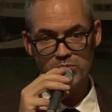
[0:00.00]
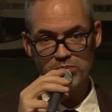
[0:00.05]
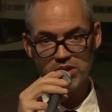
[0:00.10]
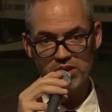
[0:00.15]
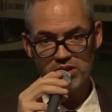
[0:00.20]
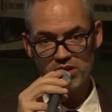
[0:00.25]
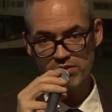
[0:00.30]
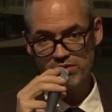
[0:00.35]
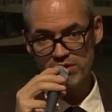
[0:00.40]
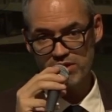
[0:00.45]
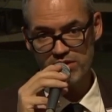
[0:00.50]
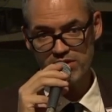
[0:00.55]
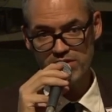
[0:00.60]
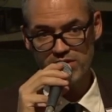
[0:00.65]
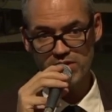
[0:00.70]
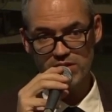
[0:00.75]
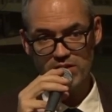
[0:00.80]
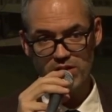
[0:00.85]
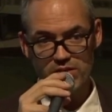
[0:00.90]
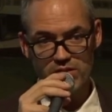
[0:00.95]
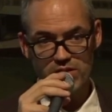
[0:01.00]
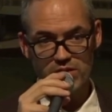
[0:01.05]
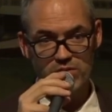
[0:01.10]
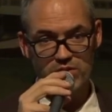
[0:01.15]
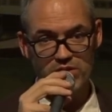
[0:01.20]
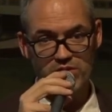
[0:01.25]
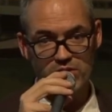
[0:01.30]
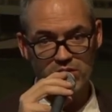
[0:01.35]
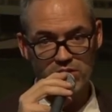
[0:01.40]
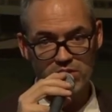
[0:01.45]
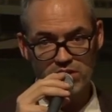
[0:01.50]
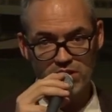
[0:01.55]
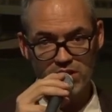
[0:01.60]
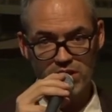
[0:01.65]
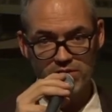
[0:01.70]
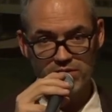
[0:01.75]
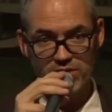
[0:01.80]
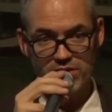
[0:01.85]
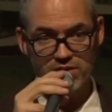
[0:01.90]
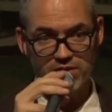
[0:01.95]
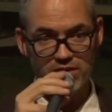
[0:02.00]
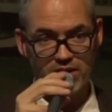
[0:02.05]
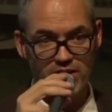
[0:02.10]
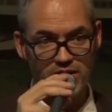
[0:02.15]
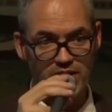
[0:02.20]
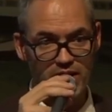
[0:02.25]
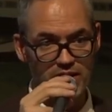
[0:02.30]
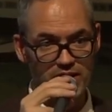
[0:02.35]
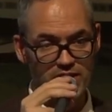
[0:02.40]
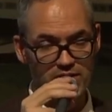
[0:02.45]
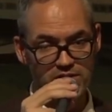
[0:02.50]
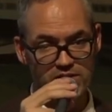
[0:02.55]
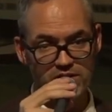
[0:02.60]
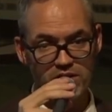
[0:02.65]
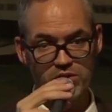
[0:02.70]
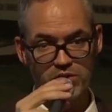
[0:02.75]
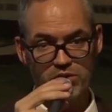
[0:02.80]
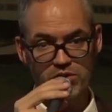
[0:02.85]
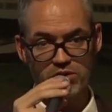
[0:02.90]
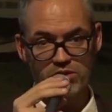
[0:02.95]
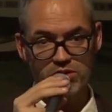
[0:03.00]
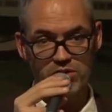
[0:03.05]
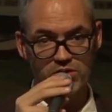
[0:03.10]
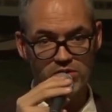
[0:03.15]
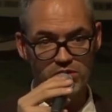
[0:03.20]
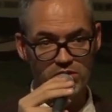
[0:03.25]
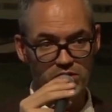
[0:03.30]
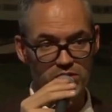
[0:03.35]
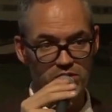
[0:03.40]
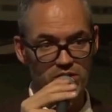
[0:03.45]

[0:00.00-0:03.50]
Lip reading: the European office or the research office in that institution.